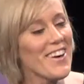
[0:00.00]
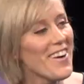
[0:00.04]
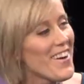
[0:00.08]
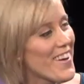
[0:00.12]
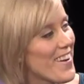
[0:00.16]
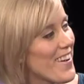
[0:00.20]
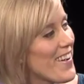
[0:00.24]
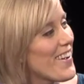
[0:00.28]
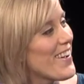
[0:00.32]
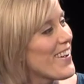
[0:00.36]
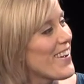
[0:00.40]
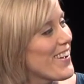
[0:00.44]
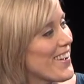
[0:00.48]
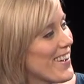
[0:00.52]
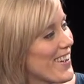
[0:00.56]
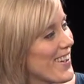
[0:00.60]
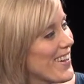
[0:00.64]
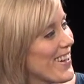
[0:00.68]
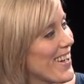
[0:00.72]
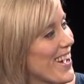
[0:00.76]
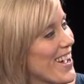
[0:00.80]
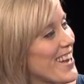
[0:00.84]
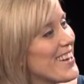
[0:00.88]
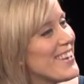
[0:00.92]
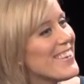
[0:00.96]

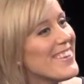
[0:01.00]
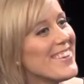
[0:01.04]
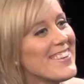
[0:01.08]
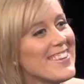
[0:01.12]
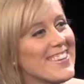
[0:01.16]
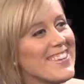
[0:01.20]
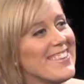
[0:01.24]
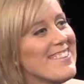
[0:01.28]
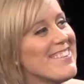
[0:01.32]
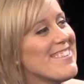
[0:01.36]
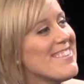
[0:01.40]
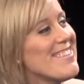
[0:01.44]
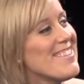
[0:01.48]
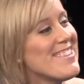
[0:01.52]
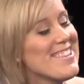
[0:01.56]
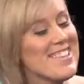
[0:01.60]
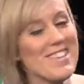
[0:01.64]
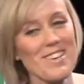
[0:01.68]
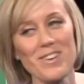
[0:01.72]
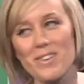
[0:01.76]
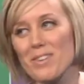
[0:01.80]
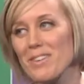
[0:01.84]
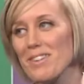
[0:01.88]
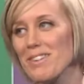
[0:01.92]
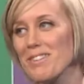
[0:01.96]
I know, and it
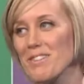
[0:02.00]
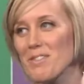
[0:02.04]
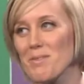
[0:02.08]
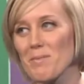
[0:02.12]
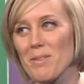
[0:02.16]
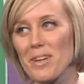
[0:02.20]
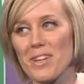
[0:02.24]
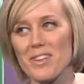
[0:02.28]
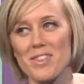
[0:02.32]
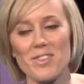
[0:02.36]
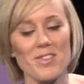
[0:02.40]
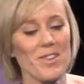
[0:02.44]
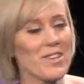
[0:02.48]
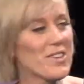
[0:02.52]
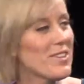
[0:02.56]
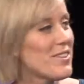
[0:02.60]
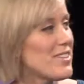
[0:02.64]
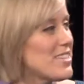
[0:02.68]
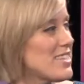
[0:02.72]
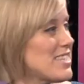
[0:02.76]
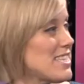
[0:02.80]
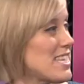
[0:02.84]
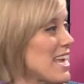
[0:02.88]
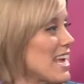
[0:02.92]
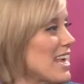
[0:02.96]
still gives me a thrill to
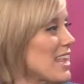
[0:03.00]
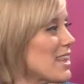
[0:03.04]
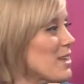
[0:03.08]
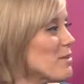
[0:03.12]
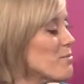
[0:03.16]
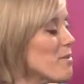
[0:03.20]
see them.